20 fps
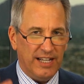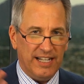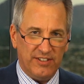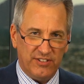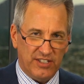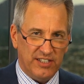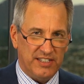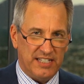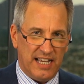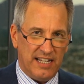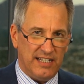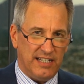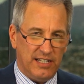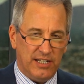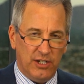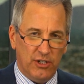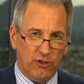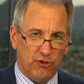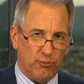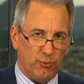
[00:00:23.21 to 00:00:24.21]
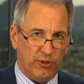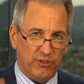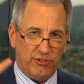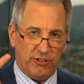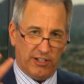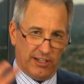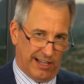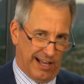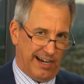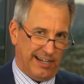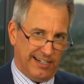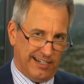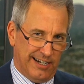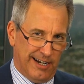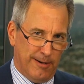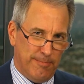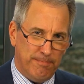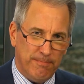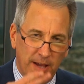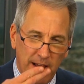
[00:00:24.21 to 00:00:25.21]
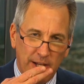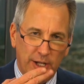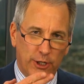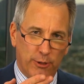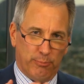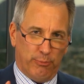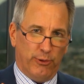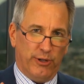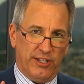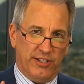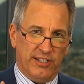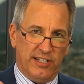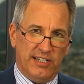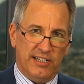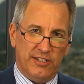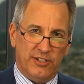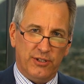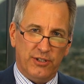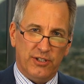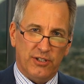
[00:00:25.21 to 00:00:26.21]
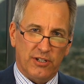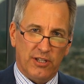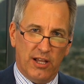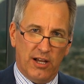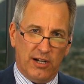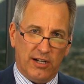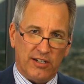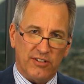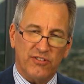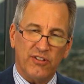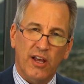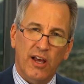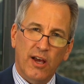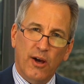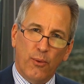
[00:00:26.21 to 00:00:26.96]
Its intended use was you light it up, you breathe it into your lungs.